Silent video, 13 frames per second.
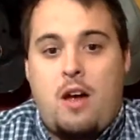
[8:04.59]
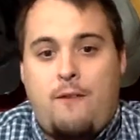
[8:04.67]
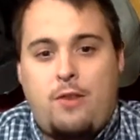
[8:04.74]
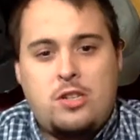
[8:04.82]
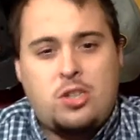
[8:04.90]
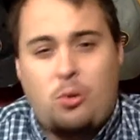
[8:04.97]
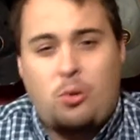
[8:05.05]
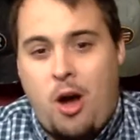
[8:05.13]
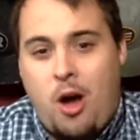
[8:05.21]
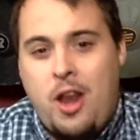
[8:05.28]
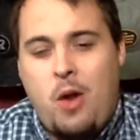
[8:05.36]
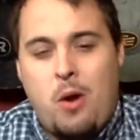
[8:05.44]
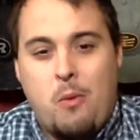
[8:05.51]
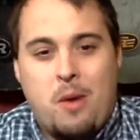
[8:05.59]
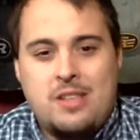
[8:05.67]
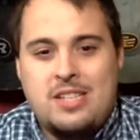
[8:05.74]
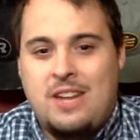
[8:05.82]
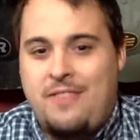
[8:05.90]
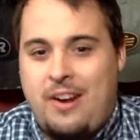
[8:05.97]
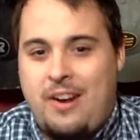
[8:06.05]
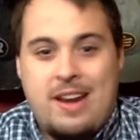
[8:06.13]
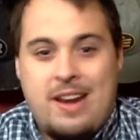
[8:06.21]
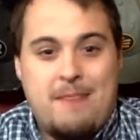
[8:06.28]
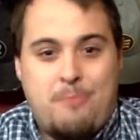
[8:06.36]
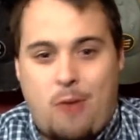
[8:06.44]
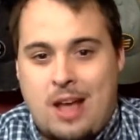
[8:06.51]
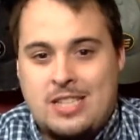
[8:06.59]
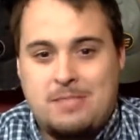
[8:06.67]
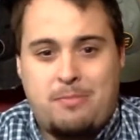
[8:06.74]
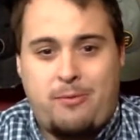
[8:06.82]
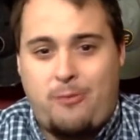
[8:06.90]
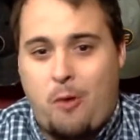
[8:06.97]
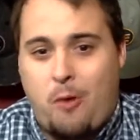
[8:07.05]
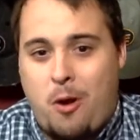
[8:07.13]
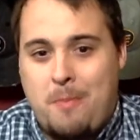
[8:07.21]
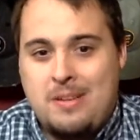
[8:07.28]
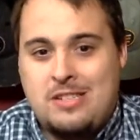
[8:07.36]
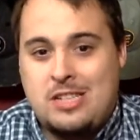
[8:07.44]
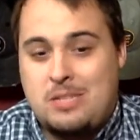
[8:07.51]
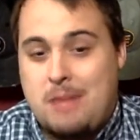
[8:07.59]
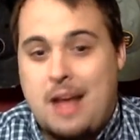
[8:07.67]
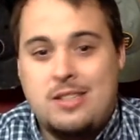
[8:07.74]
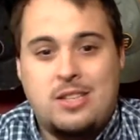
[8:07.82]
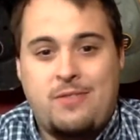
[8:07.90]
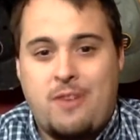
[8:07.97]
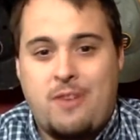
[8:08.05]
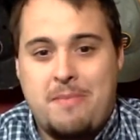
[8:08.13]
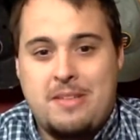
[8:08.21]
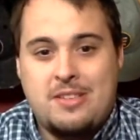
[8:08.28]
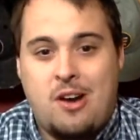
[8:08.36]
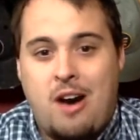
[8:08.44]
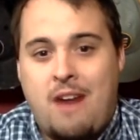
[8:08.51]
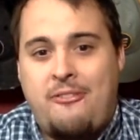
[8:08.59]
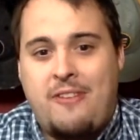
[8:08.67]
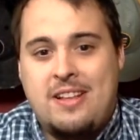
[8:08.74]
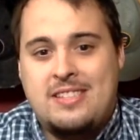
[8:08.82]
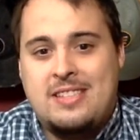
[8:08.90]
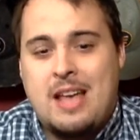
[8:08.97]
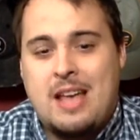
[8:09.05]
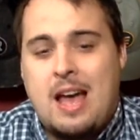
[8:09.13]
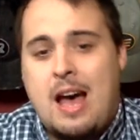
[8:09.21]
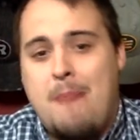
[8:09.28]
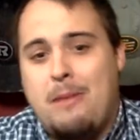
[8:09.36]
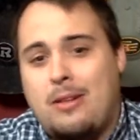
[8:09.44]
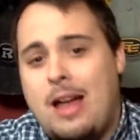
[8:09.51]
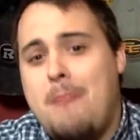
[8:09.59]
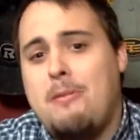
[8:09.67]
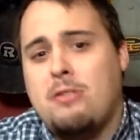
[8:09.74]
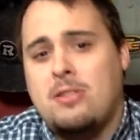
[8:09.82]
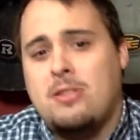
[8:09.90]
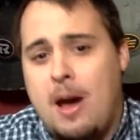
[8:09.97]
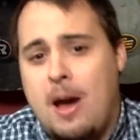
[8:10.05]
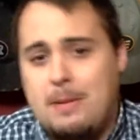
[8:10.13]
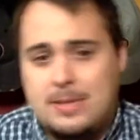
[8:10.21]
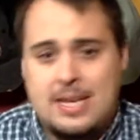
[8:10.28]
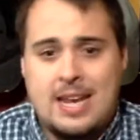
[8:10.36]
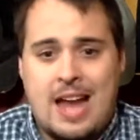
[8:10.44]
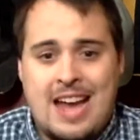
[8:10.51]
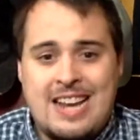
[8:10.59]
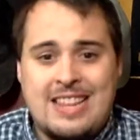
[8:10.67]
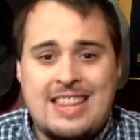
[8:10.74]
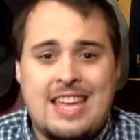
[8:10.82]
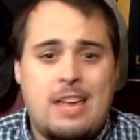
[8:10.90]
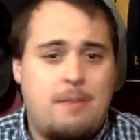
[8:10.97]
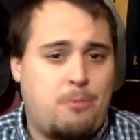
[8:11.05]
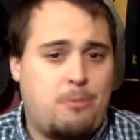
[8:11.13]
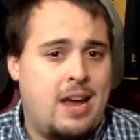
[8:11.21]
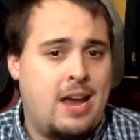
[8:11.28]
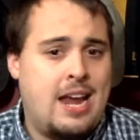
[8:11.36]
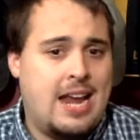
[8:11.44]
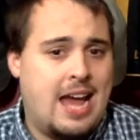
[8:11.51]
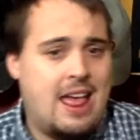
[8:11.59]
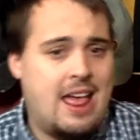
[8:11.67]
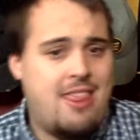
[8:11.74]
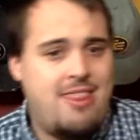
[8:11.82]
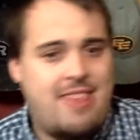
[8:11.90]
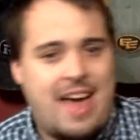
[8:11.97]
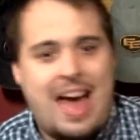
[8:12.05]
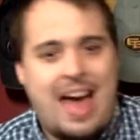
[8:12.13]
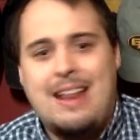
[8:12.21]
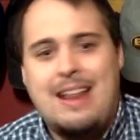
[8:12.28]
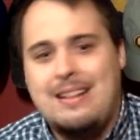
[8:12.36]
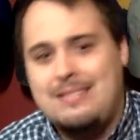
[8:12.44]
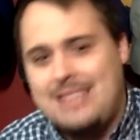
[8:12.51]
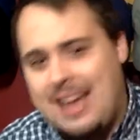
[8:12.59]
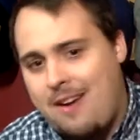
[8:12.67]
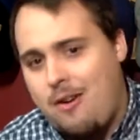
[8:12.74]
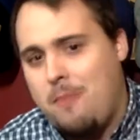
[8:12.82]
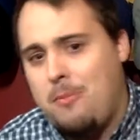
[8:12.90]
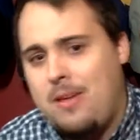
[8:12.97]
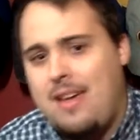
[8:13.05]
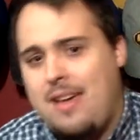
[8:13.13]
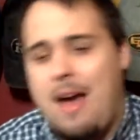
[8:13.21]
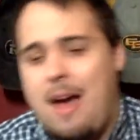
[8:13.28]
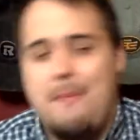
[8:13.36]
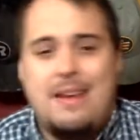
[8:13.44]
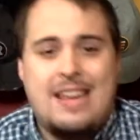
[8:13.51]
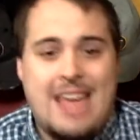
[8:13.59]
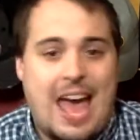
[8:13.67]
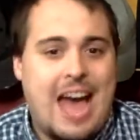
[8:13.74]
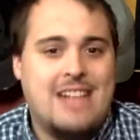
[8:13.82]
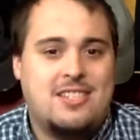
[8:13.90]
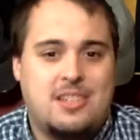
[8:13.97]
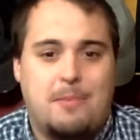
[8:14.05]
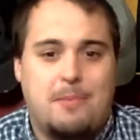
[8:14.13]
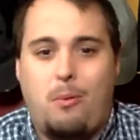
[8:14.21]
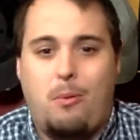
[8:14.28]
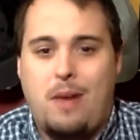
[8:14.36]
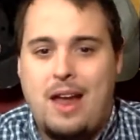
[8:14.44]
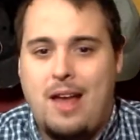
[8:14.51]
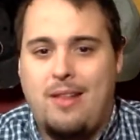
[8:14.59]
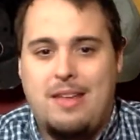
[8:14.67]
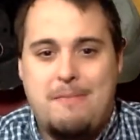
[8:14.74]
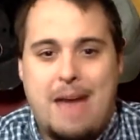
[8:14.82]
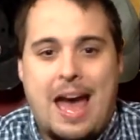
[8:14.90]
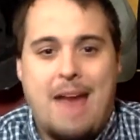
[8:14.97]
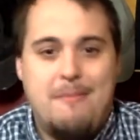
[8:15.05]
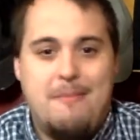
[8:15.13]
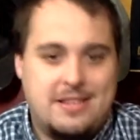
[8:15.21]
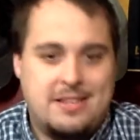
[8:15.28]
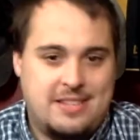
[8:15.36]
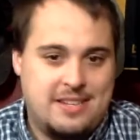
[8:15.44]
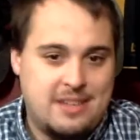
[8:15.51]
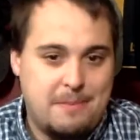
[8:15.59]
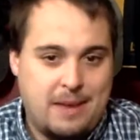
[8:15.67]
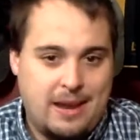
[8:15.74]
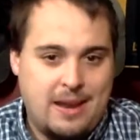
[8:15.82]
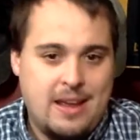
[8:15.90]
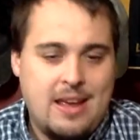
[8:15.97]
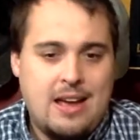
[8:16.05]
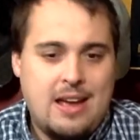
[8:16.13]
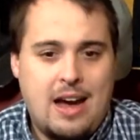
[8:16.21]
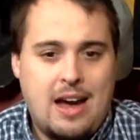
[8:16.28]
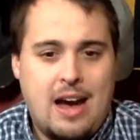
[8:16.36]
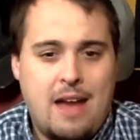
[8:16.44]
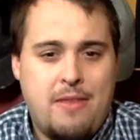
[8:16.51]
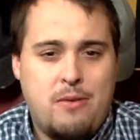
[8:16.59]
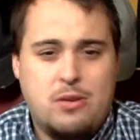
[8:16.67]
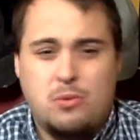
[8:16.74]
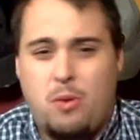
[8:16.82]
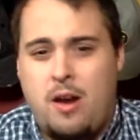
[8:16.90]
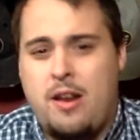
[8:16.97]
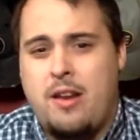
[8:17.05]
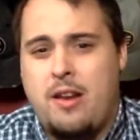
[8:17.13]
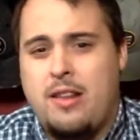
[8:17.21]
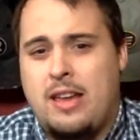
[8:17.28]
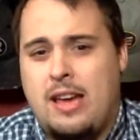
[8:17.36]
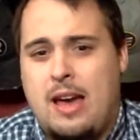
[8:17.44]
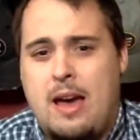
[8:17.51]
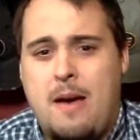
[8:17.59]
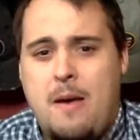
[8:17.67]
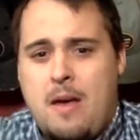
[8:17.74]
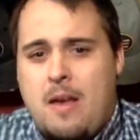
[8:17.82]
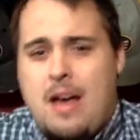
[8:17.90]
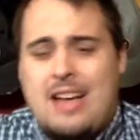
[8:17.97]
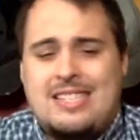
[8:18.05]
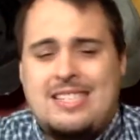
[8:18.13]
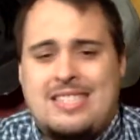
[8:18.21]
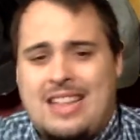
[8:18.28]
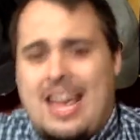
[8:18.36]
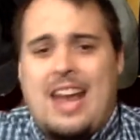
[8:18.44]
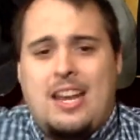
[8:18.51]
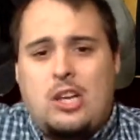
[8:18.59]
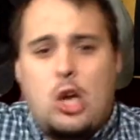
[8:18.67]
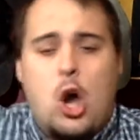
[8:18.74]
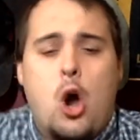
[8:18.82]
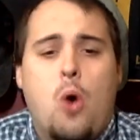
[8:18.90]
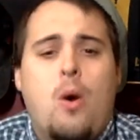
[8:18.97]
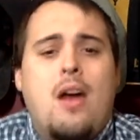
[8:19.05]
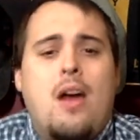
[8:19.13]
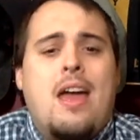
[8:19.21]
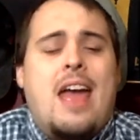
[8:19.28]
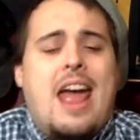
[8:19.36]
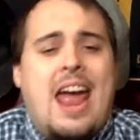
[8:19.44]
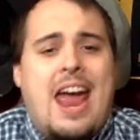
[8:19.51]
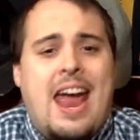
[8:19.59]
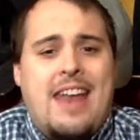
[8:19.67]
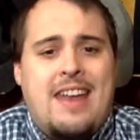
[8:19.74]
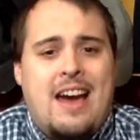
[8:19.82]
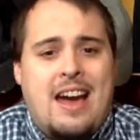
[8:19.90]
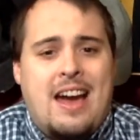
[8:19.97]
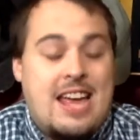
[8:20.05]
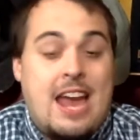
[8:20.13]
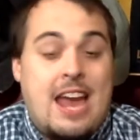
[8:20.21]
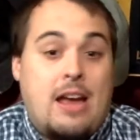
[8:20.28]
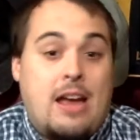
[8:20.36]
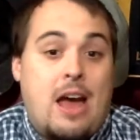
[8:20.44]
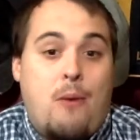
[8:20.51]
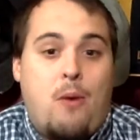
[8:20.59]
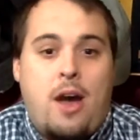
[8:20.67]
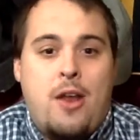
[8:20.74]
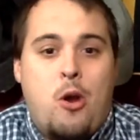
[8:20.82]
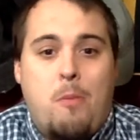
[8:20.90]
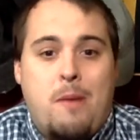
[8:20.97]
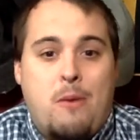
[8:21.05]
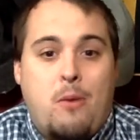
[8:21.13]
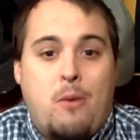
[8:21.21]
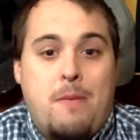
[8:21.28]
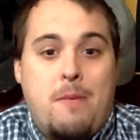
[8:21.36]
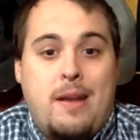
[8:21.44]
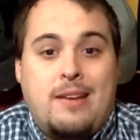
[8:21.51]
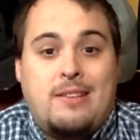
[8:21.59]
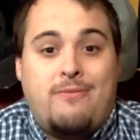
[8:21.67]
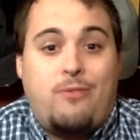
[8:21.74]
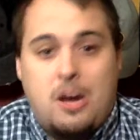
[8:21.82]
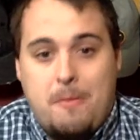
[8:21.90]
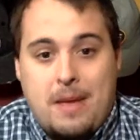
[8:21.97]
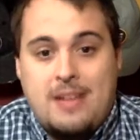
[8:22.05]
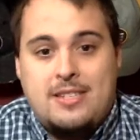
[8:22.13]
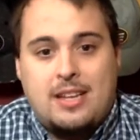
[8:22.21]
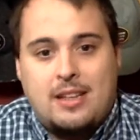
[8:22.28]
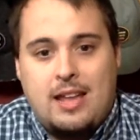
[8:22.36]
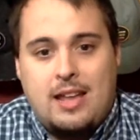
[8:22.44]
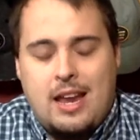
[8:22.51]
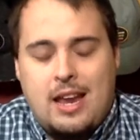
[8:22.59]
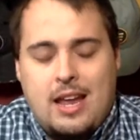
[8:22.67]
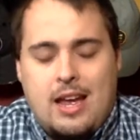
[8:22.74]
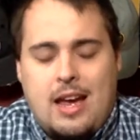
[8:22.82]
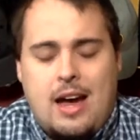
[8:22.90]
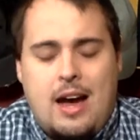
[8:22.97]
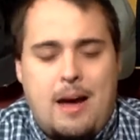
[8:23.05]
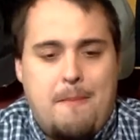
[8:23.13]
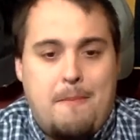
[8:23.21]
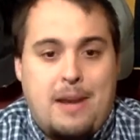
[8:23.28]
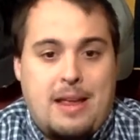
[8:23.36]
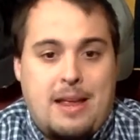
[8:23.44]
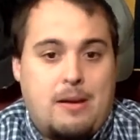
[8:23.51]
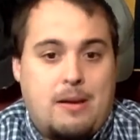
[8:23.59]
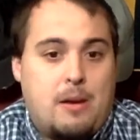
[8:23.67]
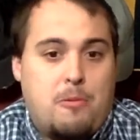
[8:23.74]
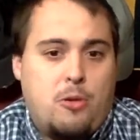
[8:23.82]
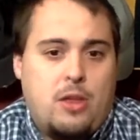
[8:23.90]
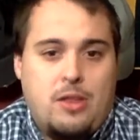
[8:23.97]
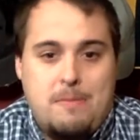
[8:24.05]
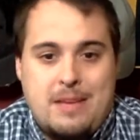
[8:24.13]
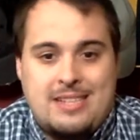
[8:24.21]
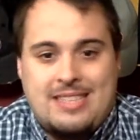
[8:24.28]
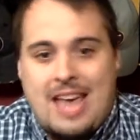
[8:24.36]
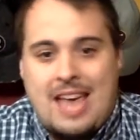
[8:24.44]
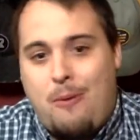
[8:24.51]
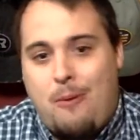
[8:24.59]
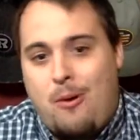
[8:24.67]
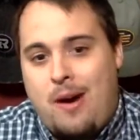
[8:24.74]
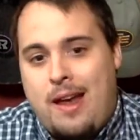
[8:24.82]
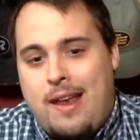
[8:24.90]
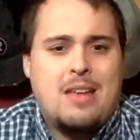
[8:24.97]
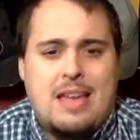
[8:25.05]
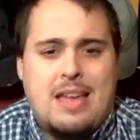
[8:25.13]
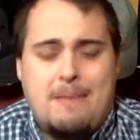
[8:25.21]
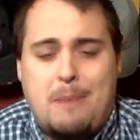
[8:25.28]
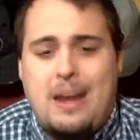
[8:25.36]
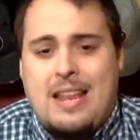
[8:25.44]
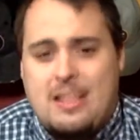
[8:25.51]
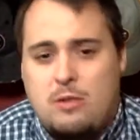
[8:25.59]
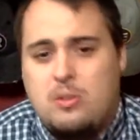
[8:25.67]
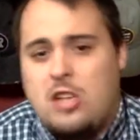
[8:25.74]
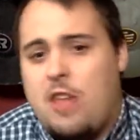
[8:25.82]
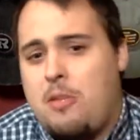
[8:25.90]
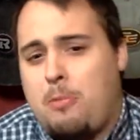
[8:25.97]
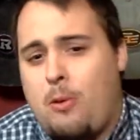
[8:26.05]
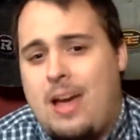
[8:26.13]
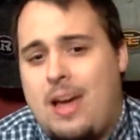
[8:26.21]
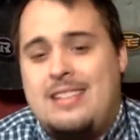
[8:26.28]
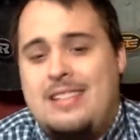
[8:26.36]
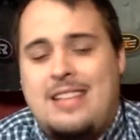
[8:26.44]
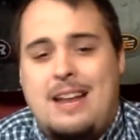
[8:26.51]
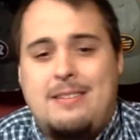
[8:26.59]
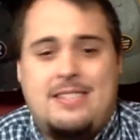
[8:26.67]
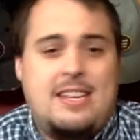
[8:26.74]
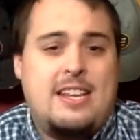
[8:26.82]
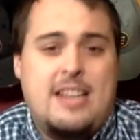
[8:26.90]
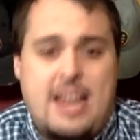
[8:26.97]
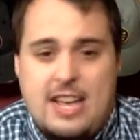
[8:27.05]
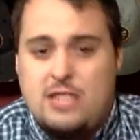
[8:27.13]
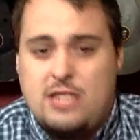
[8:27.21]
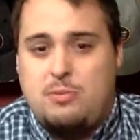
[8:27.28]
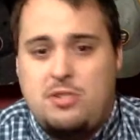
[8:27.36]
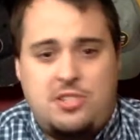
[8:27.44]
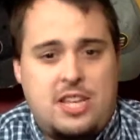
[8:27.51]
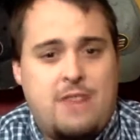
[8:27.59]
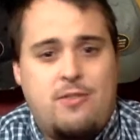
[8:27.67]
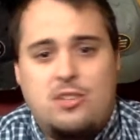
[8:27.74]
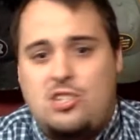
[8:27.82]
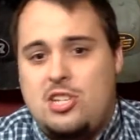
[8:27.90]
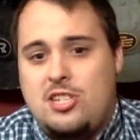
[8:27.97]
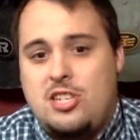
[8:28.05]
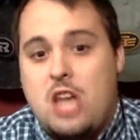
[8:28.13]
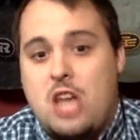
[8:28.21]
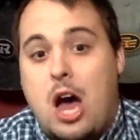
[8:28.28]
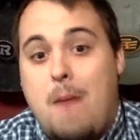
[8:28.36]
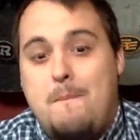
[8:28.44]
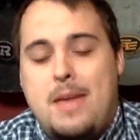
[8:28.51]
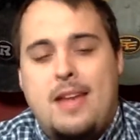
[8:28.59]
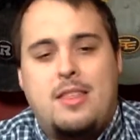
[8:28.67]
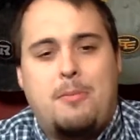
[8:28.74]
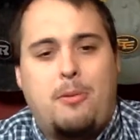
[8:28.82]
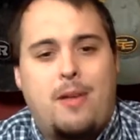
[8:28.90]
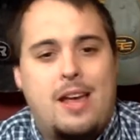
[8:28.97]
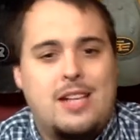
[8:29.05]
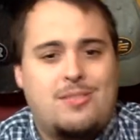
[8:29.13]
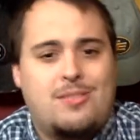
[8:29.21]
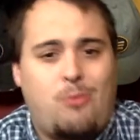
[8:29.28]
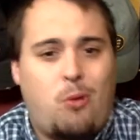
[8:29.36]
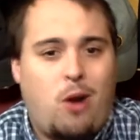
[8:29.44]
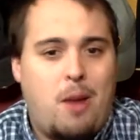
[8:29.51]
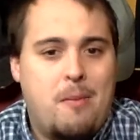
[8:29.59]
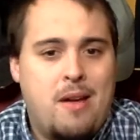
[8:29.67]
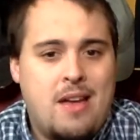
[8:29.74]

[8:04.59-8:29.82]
For Toronto, it wasn't a very impressive performance, especially from this offense. Uh, McLeod Bethel Thompson, I didn't think he played that terribly. I mean, he had some really bad misses. I mean, uh, there was one on like a, a slant and go, and uh, he had a guy wide open. It would have been for basically. Um, but he completely missed that one. But there was other plays that I seen his receivers just not make the plays for him.